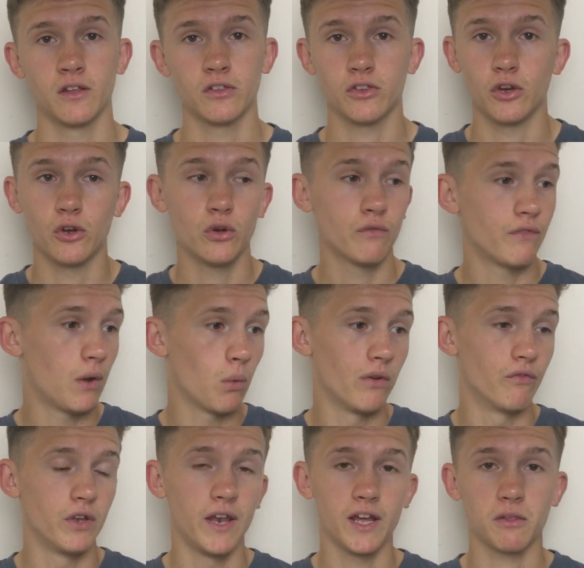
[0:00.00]
So that when
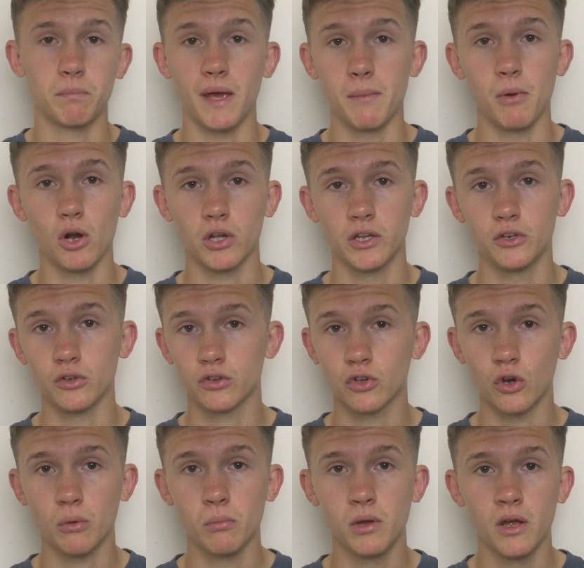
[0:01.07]
the next bear market does
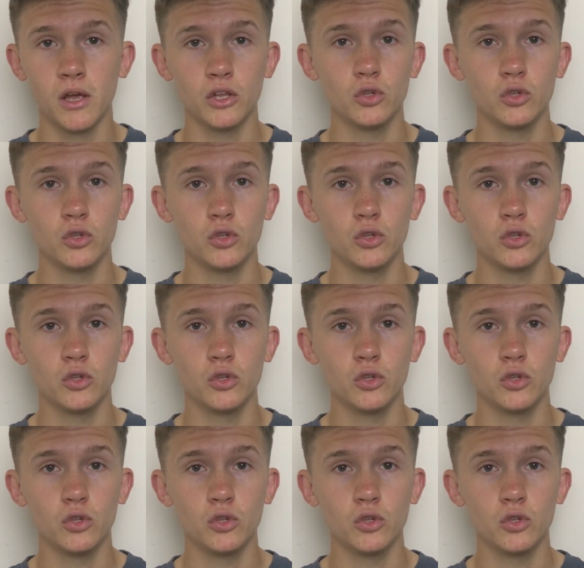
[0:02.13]
come,